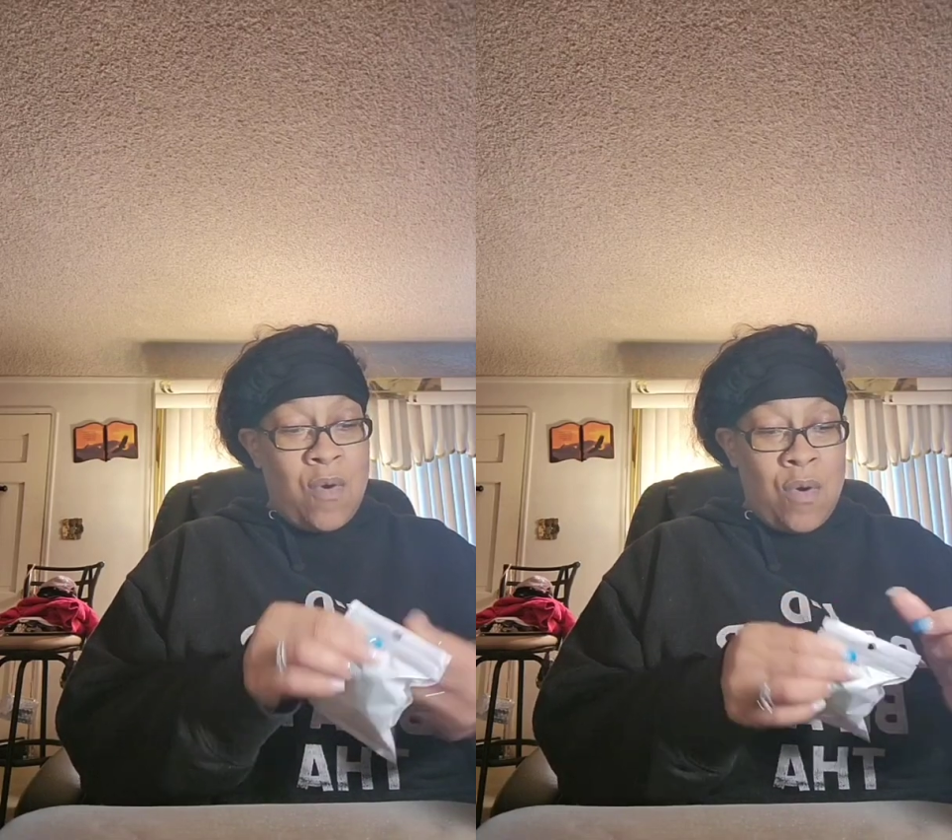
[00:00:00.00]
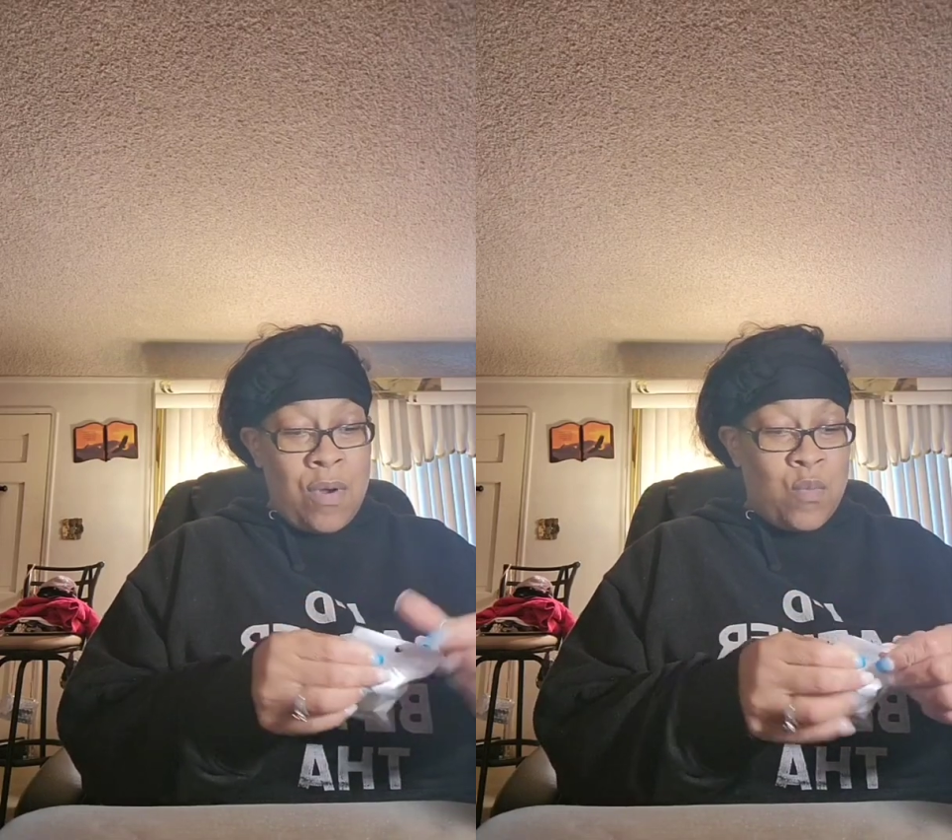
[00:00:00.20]

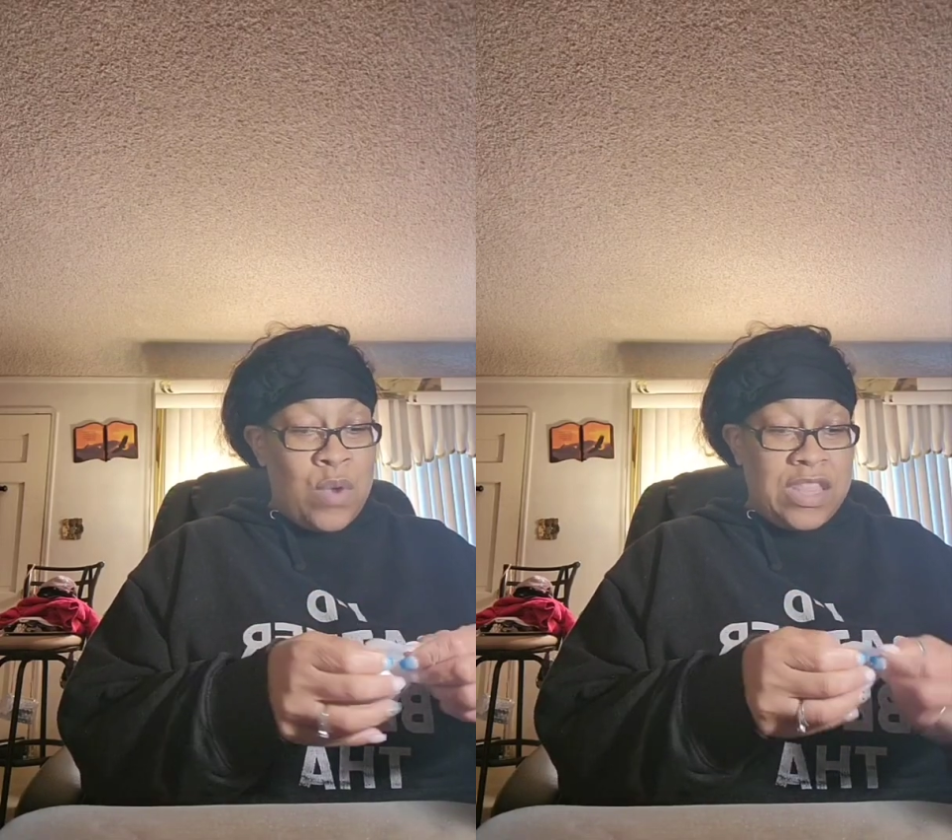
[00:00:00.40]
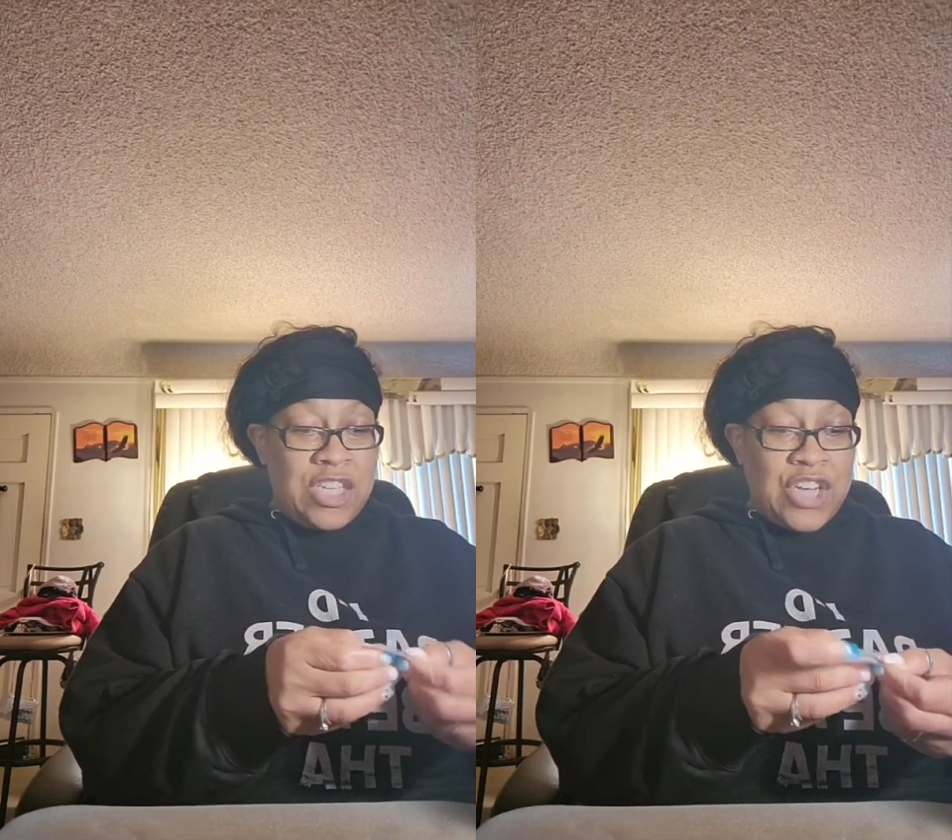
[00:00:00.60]
or
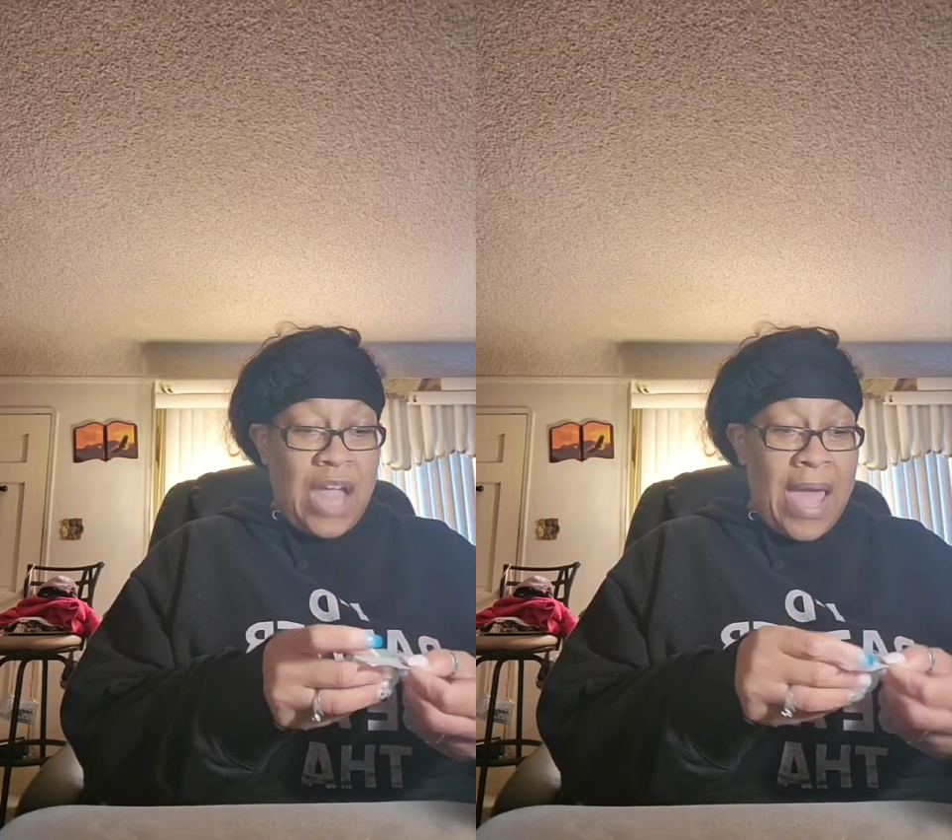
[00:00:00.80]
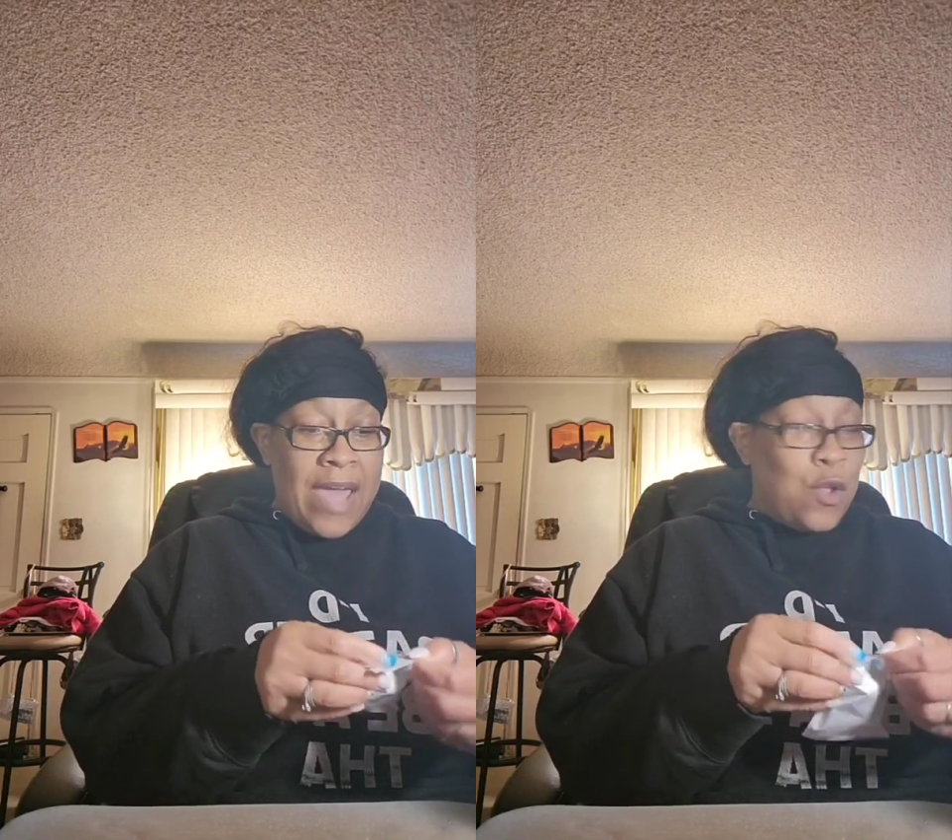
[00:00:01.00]
with
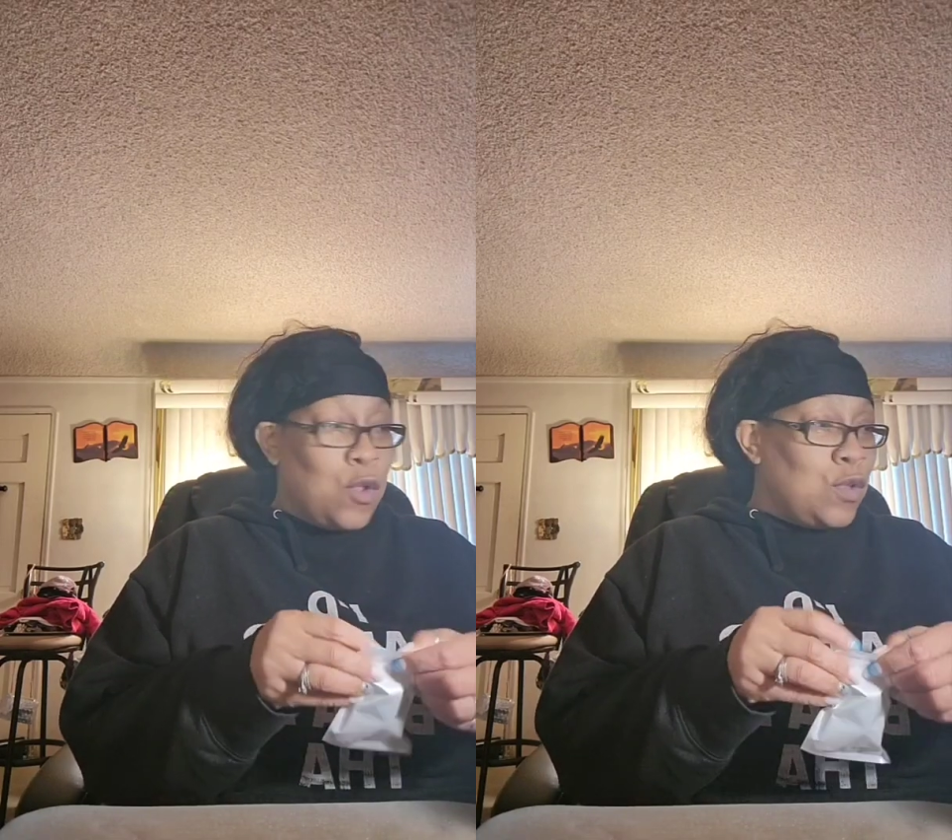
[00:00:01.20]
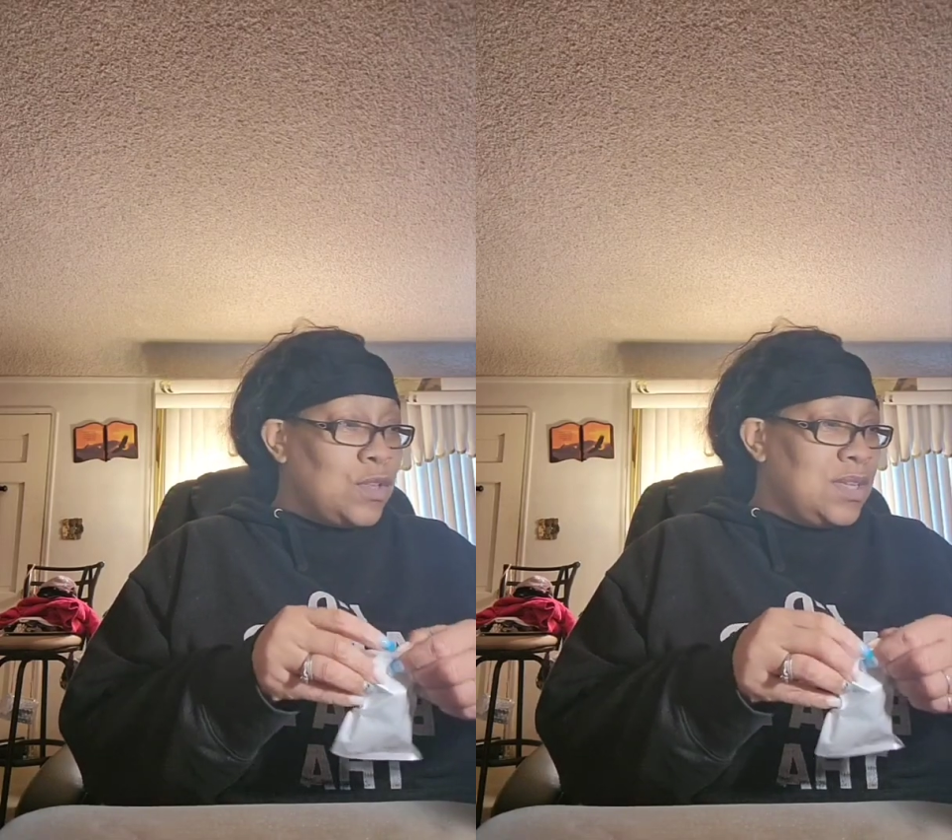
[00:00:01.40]

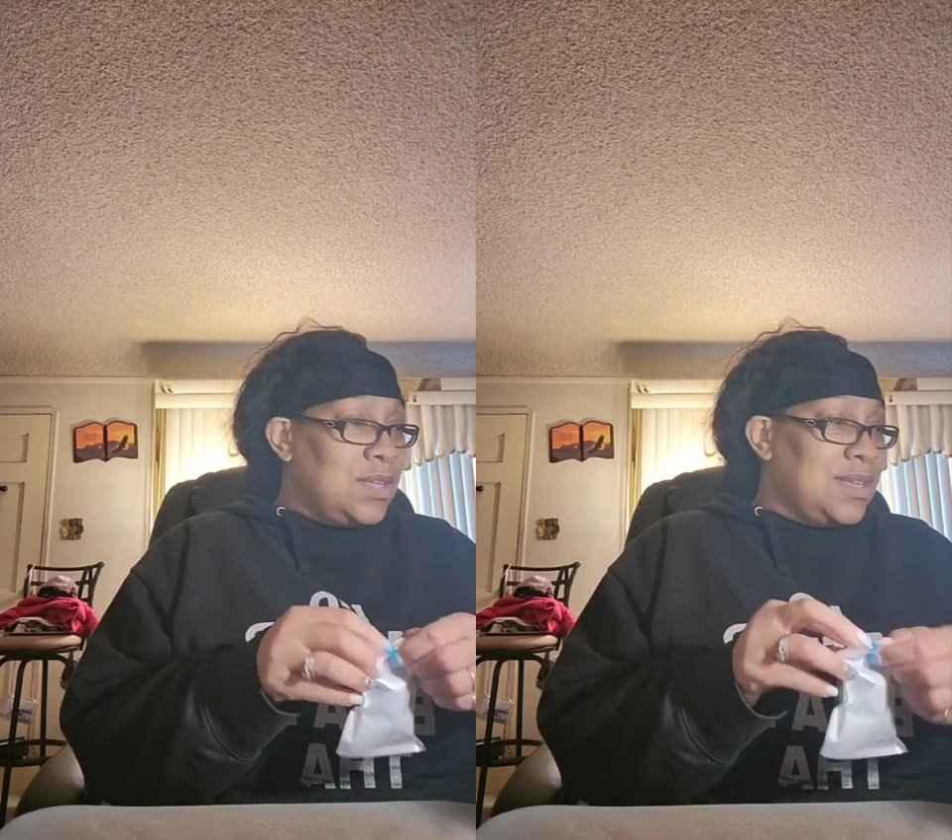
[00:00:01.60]
child,